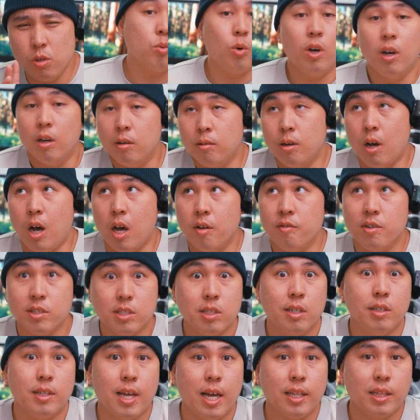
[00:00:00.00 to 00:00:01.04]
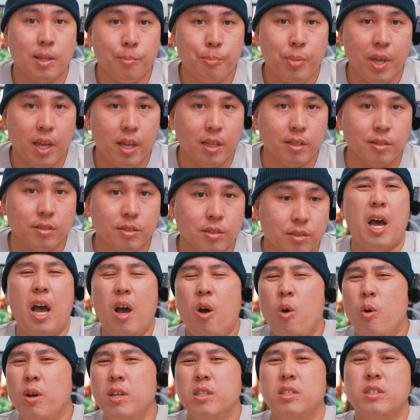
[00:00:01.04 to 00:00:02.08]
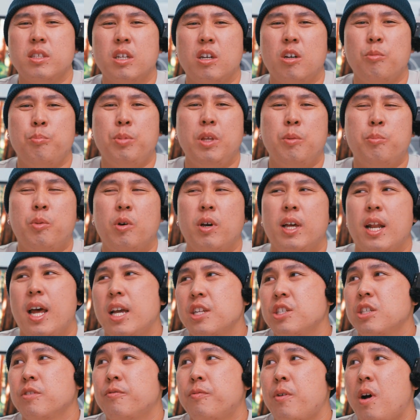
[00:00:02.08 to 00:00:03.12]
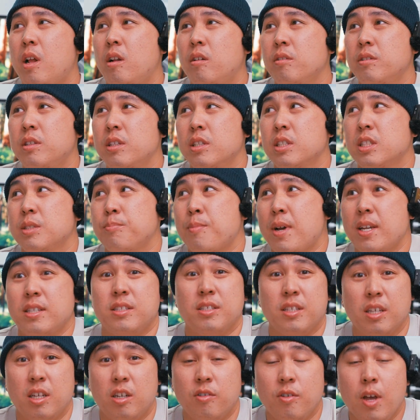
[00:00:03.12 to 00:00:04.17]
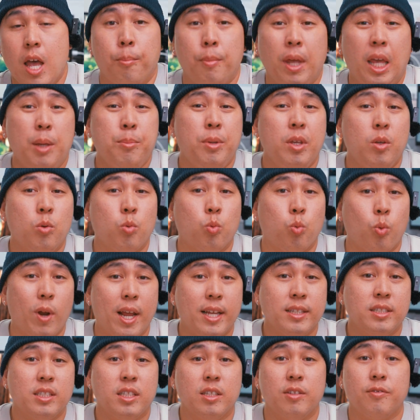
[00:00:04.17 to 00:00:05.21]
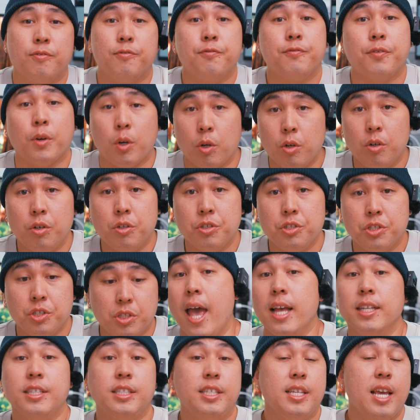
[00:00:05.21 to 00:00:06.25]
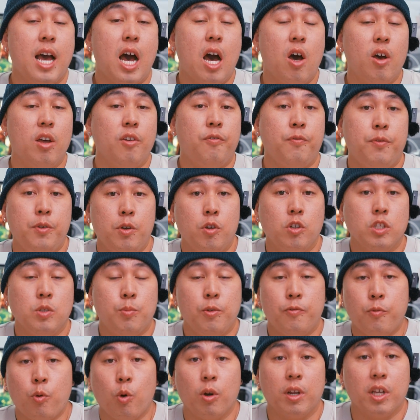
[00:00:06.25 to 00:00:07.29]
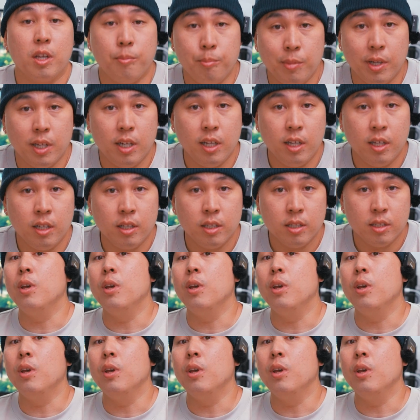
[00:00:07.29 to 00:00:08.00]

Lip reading: Well, obviously that depends. I always tell people, and I should follow this myself, maybe rent it first and see how it feels before committing.